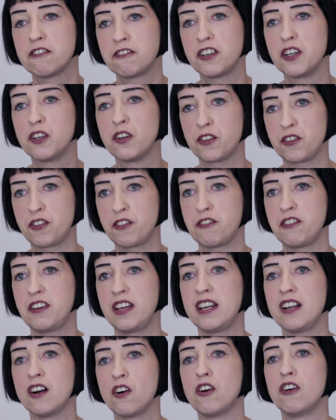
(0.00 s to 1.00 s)

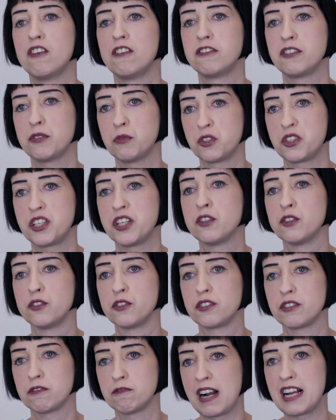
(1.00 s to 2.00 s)
philosophy of what she
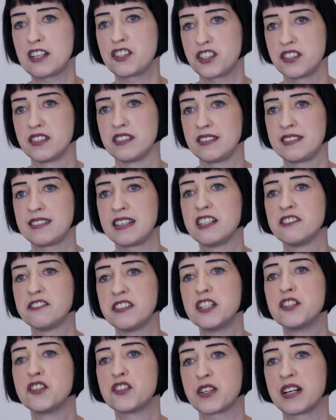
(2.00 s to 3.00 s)
calls rational self
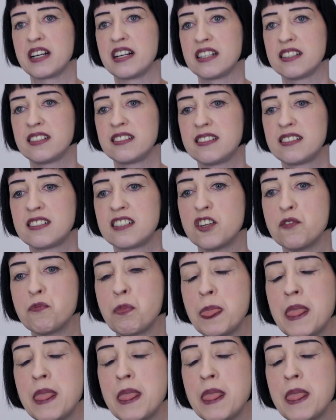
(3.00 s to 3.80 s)
interest.